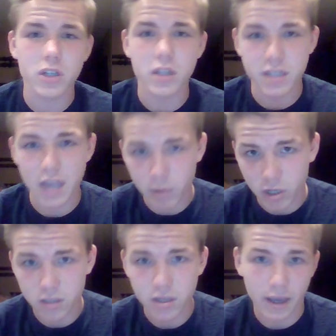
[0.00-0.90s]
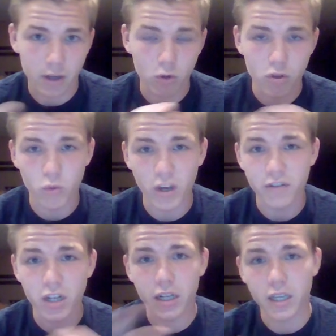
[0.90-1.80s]
to the zap guns and or the
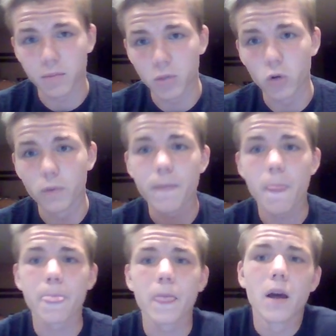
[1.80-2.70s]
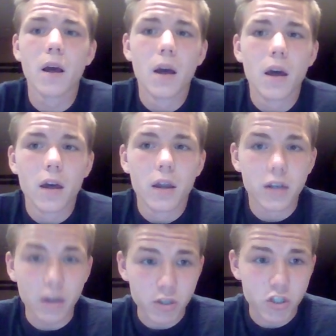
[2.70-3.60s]
wave gun in Moon.
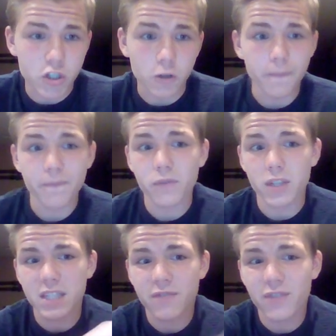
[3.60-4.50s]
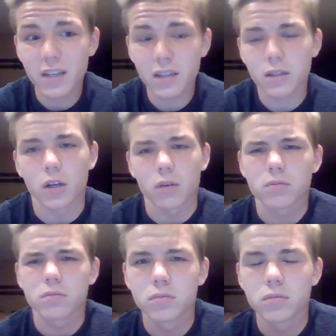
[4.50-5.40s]
Number two, the sphere. No,
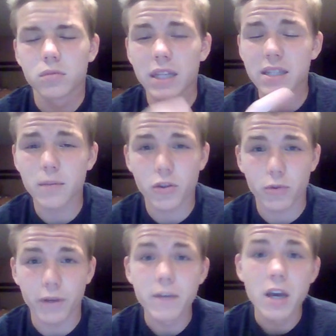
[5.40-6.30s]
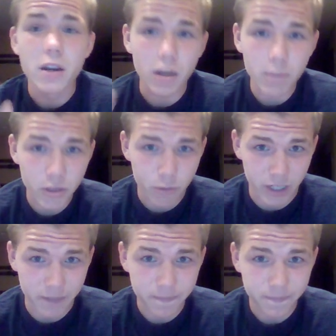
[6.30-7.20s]
that's number three. Number three
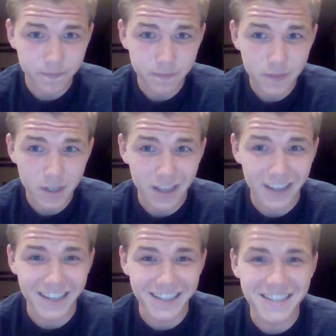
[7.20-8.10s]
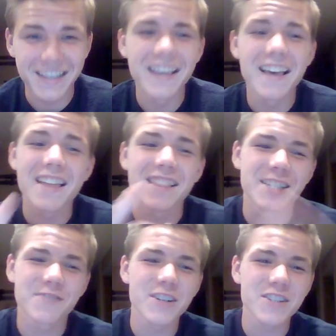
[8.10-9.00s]
is the
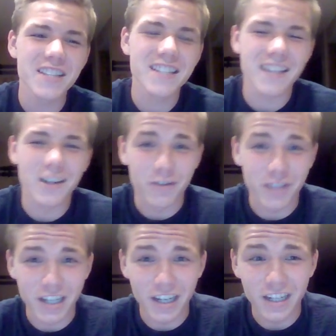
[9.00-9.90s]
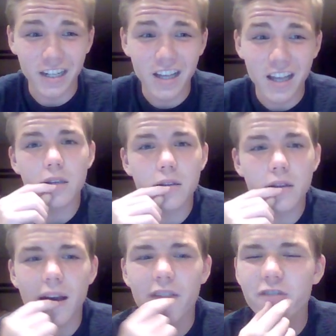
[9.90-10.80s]
spheres in the center of the gun.
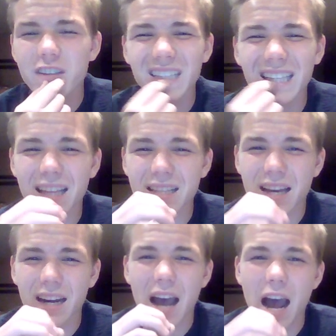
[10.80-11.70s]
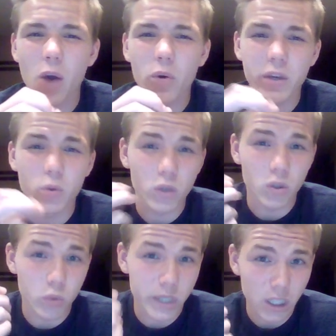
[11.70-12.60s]
I feel like that's kind of how it will
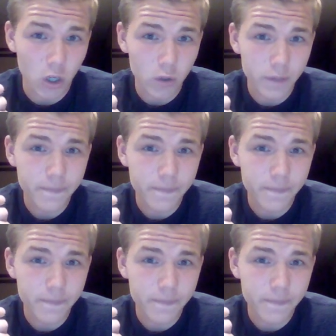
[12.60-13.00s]
reload.